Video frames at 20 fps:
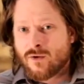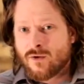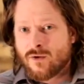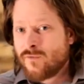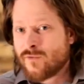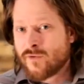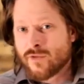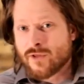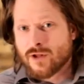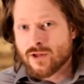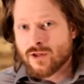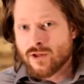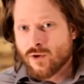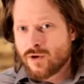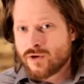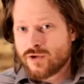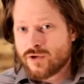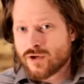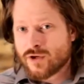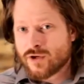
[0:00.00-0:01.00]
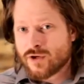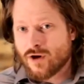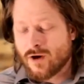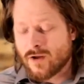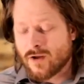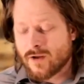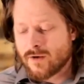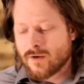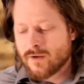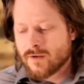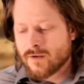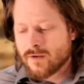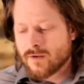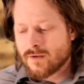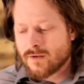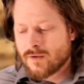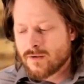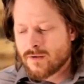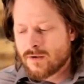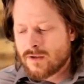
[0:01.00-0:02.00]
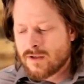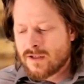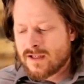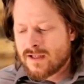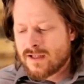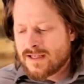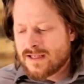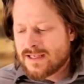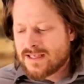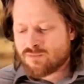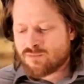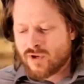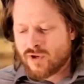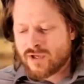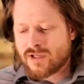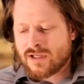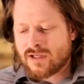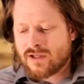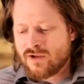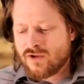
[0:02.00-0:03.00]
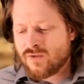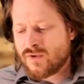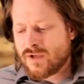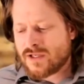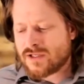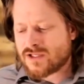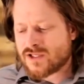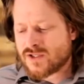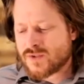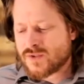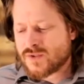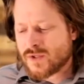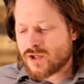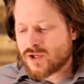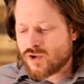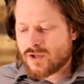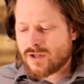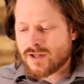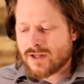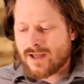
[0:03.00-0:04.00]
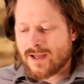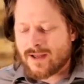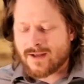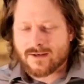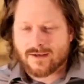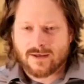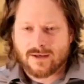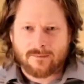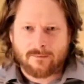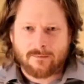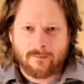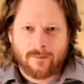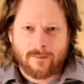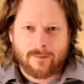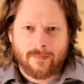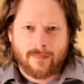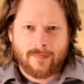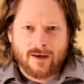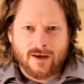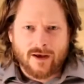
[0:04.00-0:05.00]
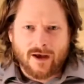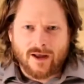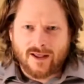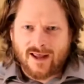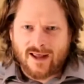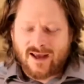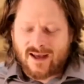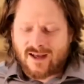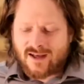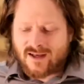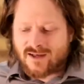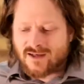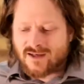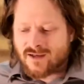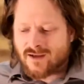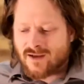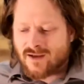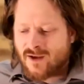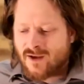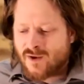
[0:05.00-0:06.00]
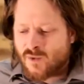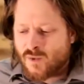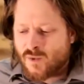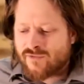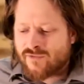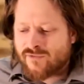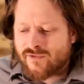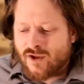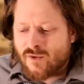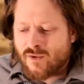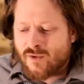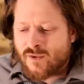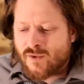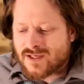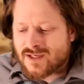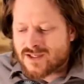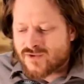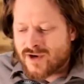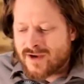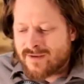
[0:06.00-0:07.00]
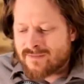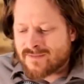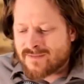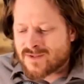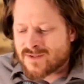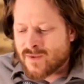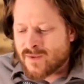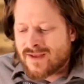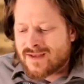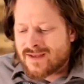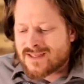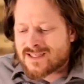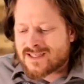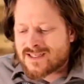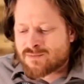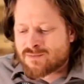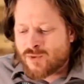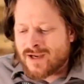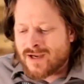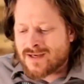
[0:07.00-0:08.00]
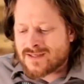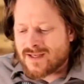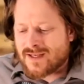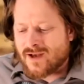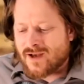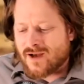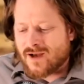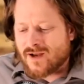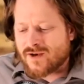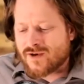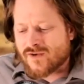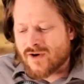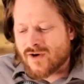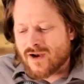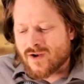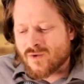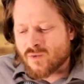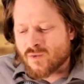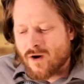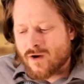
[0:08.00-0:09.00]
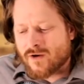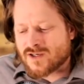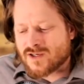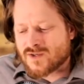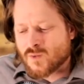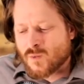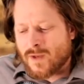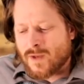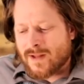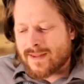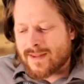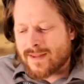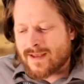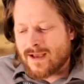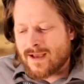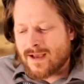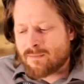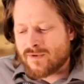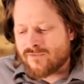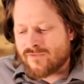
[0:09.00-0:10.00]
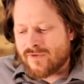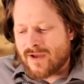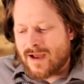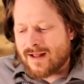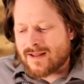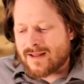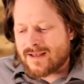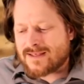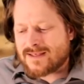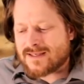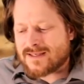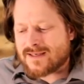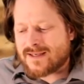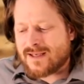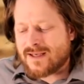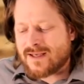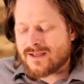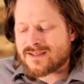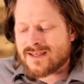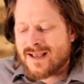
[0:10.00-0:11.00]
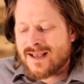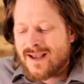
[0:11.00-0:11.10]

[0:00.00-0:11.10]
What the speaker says: For the Lord your God is bringing you into a good land, a land with flowing streams, with springs and underground waters welling up in valleys and hills,